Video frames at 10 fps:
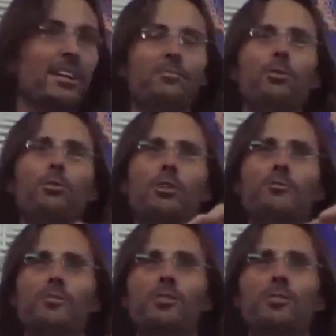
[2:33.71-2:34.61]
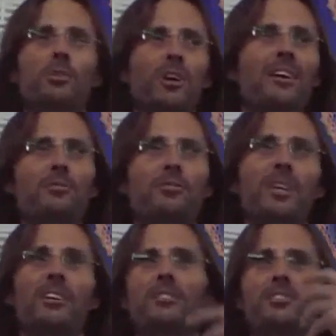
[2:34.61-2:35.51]
If all of you were angry
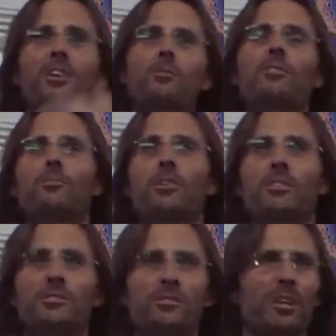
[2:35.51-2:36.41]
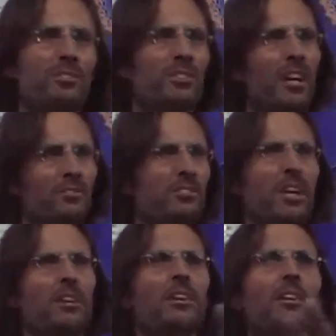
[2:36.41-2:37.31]
with me and I dealt with the worthiness emotion, I'd
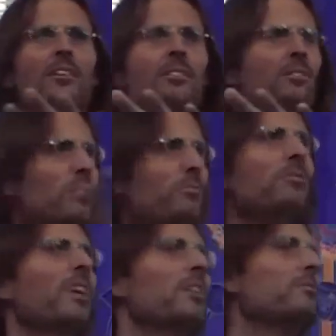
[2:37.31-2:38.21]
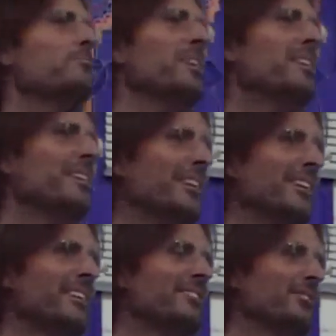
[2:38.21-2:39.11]
just say, all of you are angry with me.
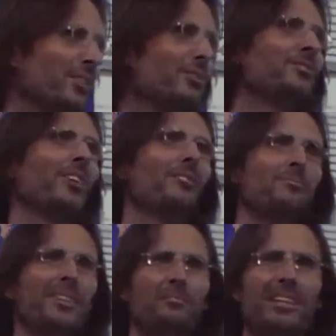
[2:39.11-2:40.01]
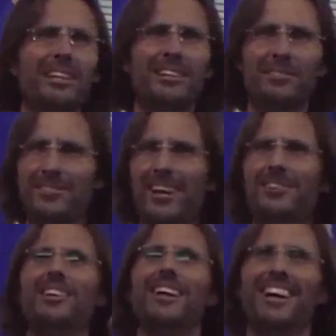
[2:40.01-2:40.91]
It's not a good time for me to be here.
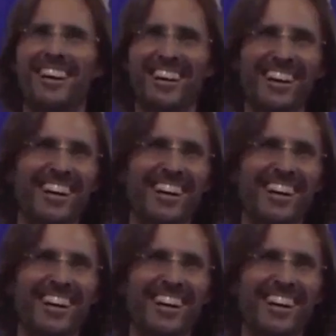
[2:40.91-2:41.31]
Catch you later.